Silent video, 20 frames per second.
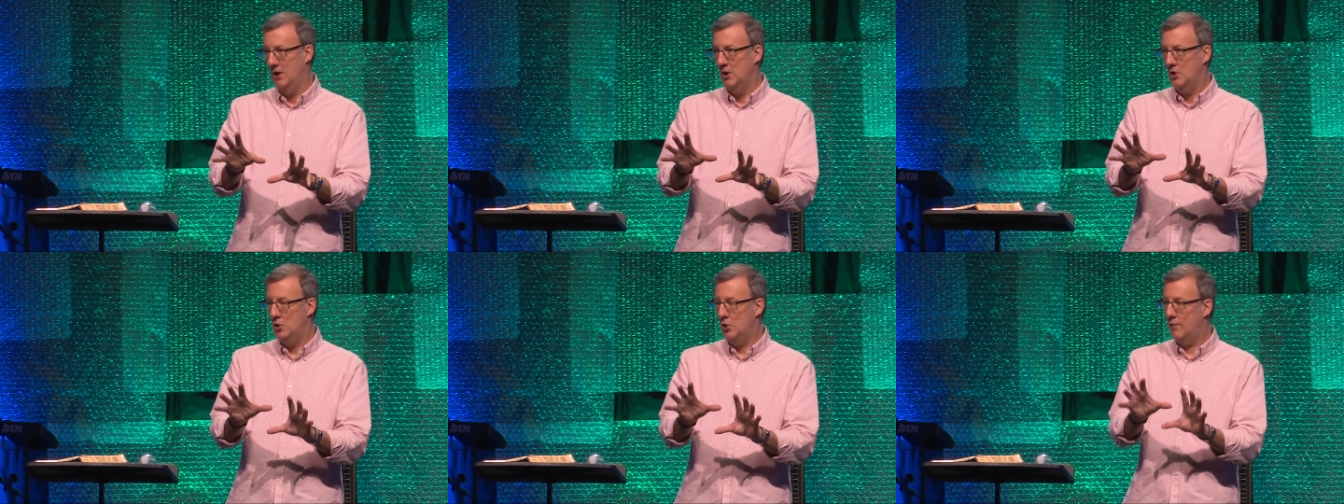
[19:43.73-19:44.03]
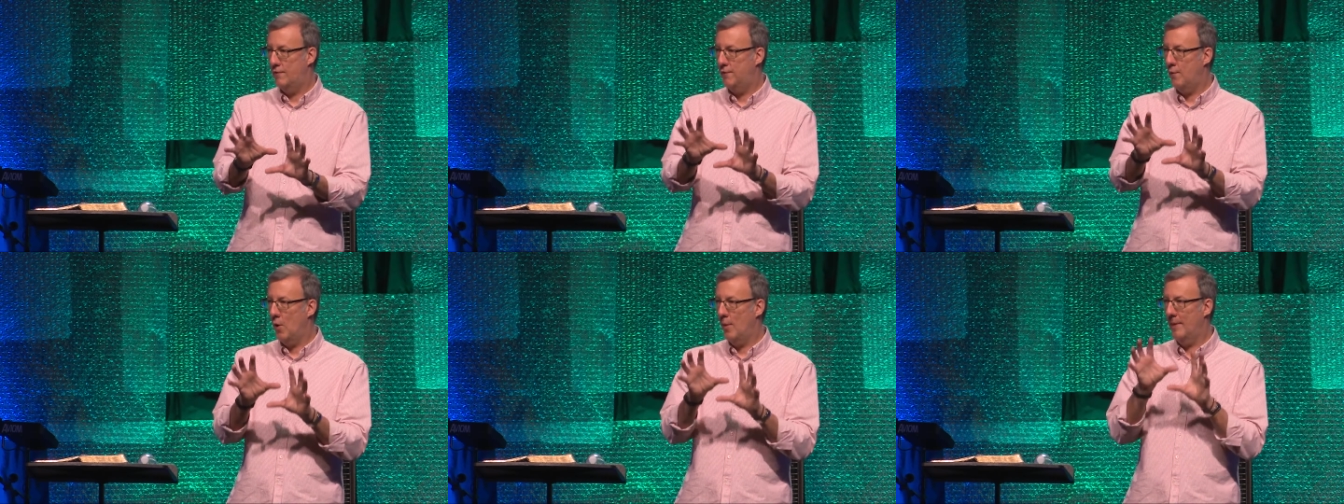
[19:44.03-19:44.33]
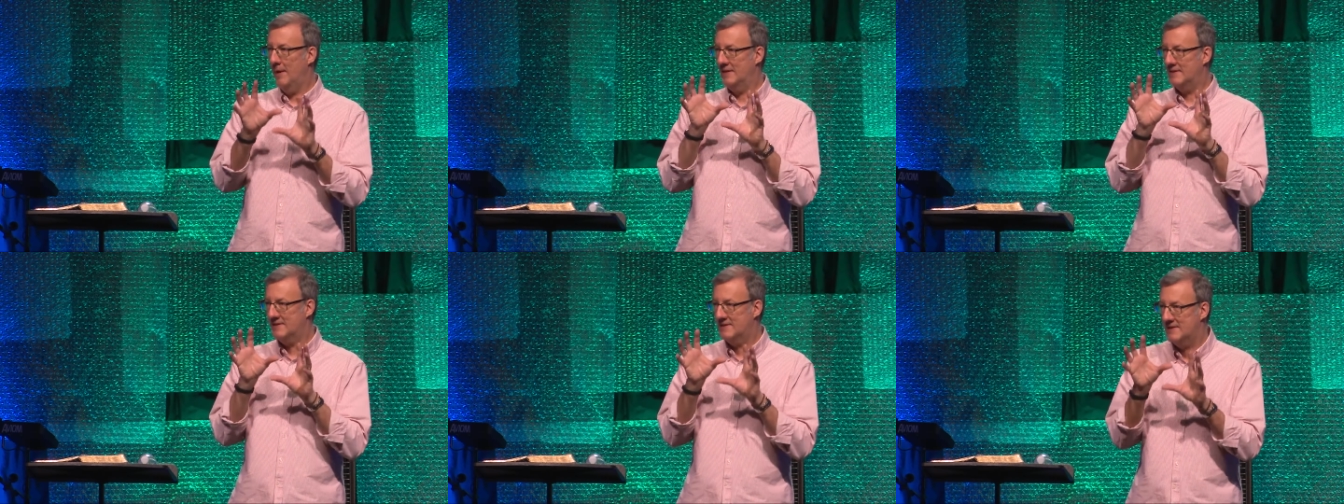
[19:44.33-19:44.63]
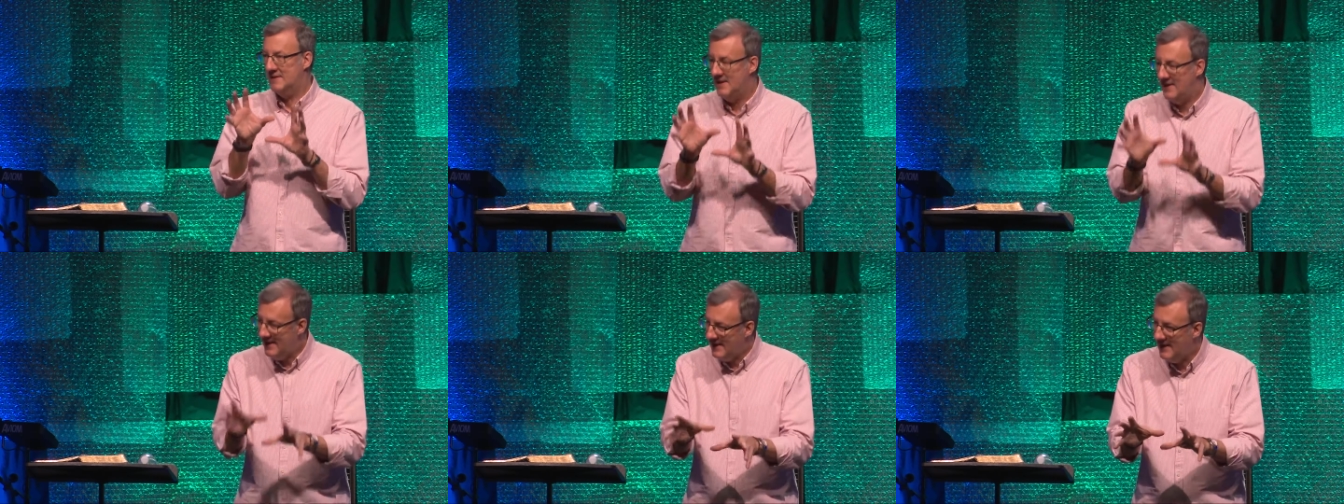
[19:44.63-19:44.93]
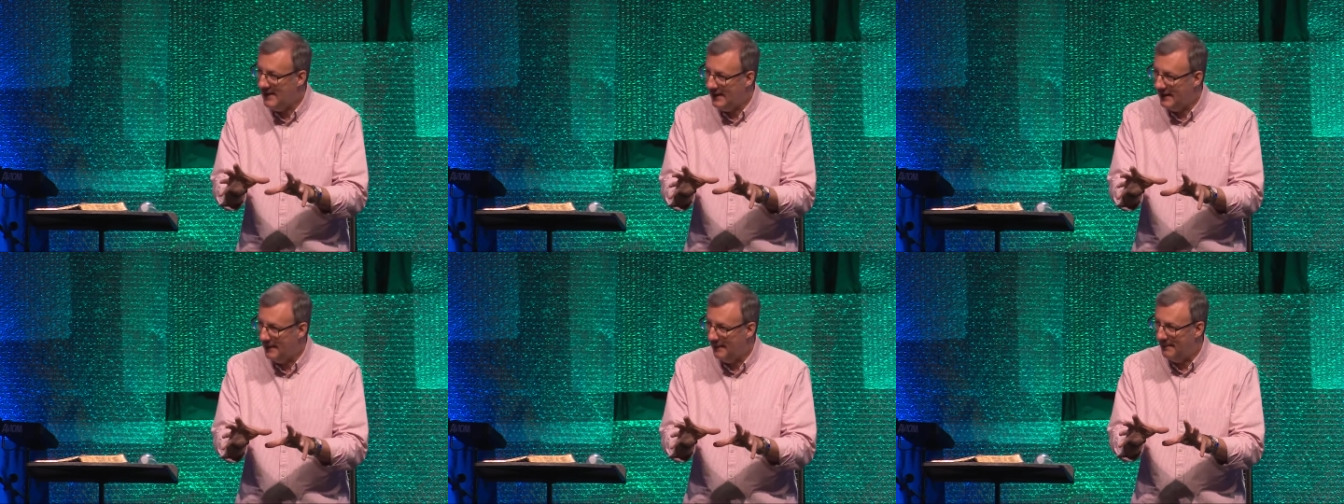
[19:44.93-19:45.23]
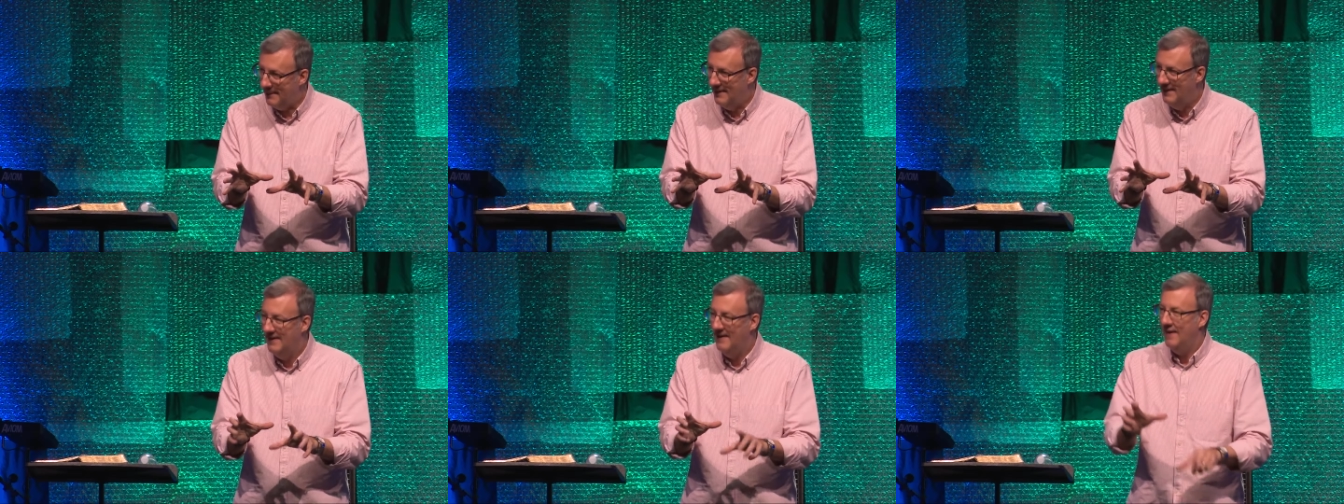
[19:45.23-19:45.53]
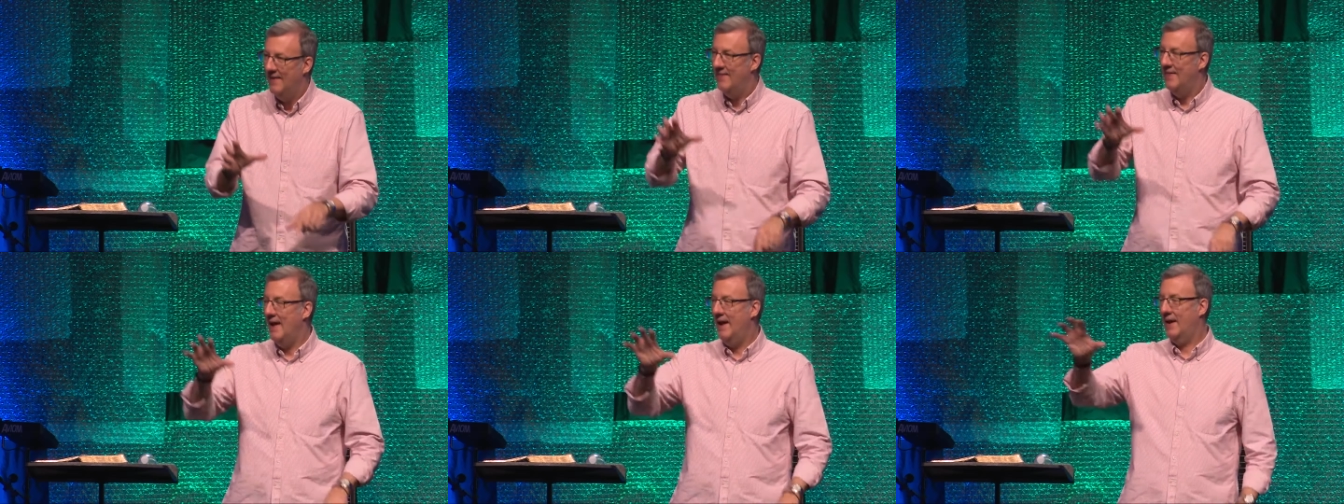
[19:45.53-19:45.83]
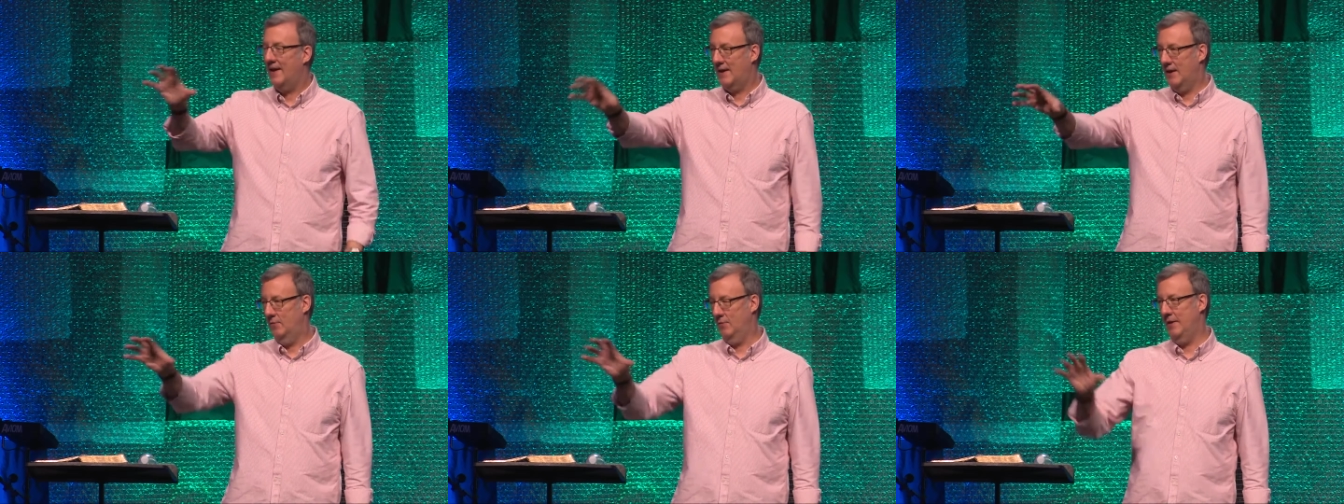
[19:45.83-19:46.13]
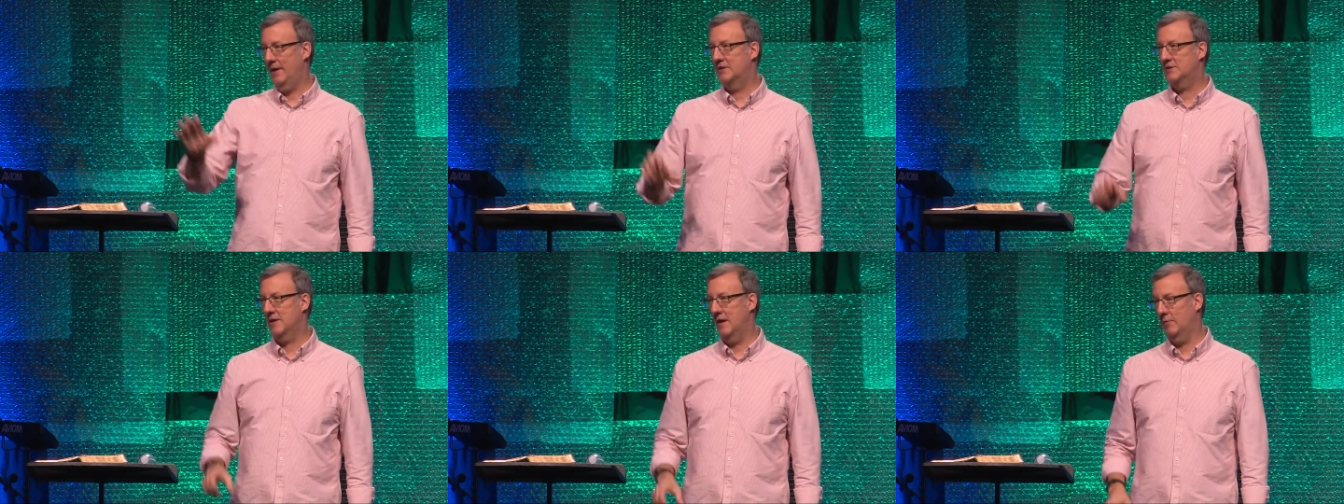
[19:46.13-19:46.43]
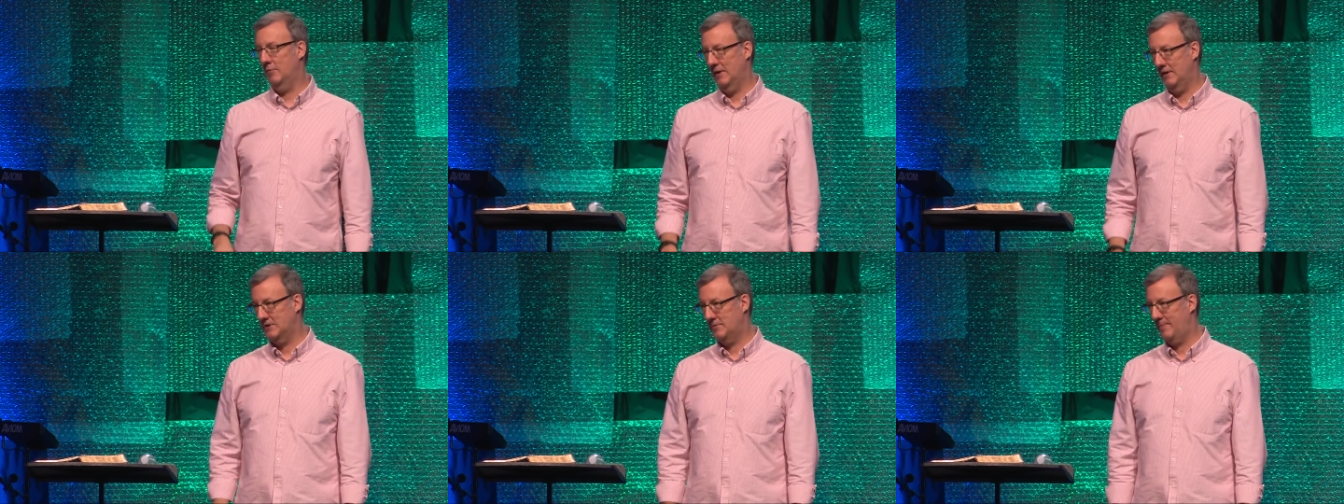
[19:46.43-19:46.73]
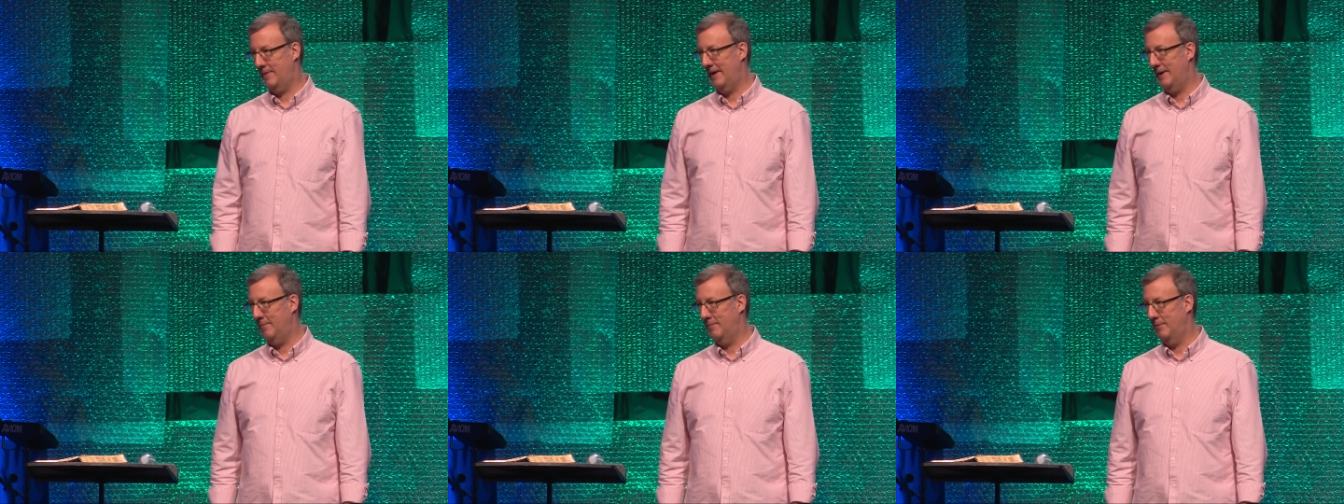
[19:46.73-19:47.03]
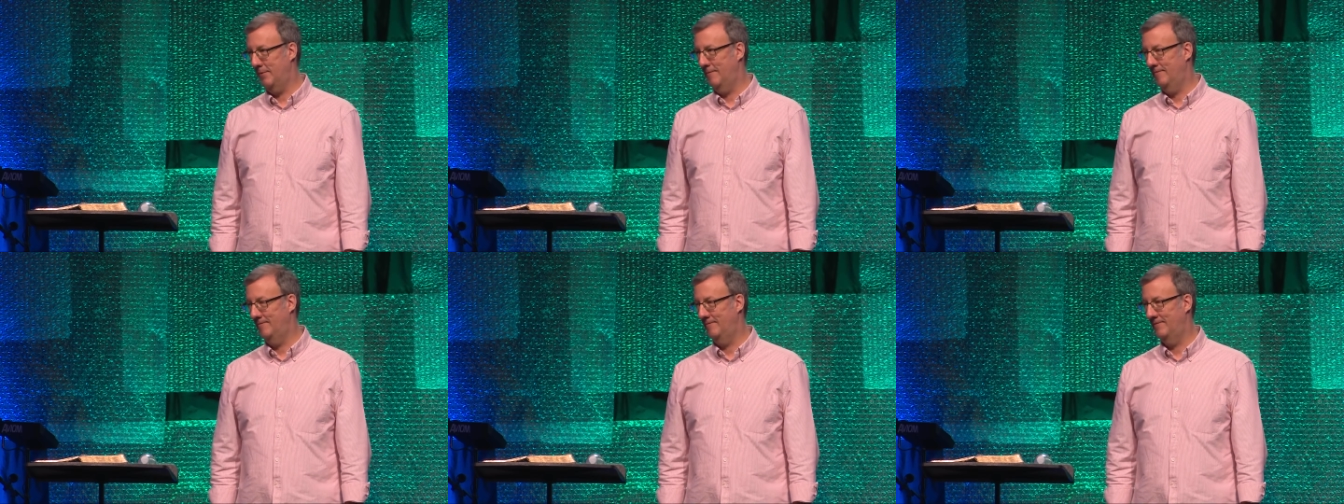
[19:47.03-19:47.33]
you form a team that can reach unreached people.